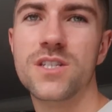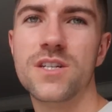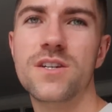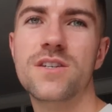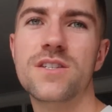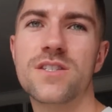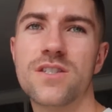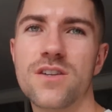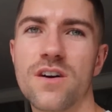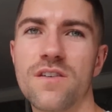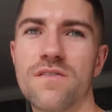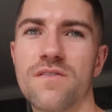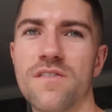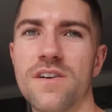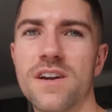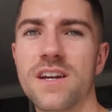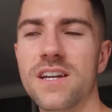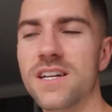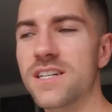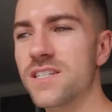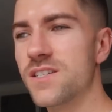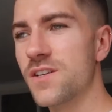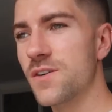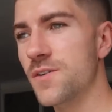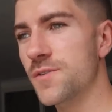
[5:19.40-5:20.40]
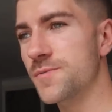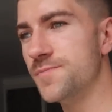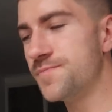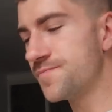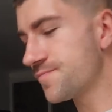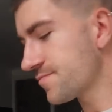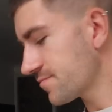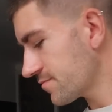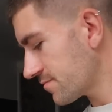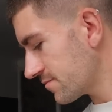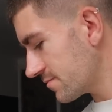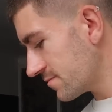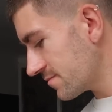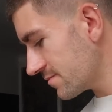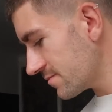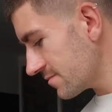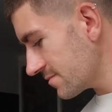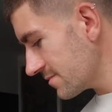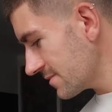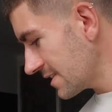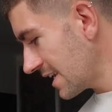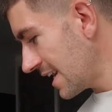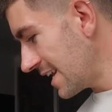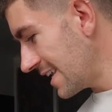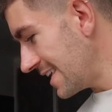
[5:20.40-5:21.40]
to is dog friendly, so
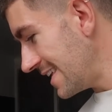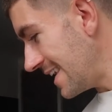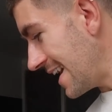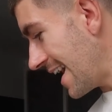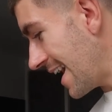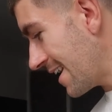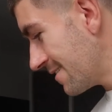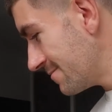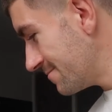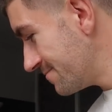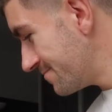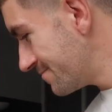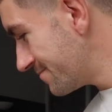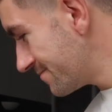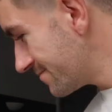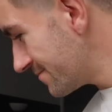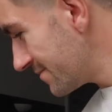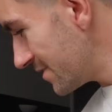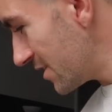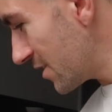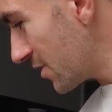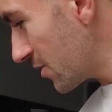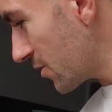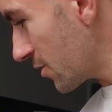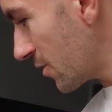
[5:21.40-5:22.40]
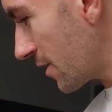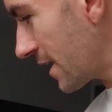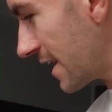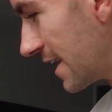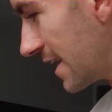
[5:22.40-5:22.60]
yeah. You're gonna go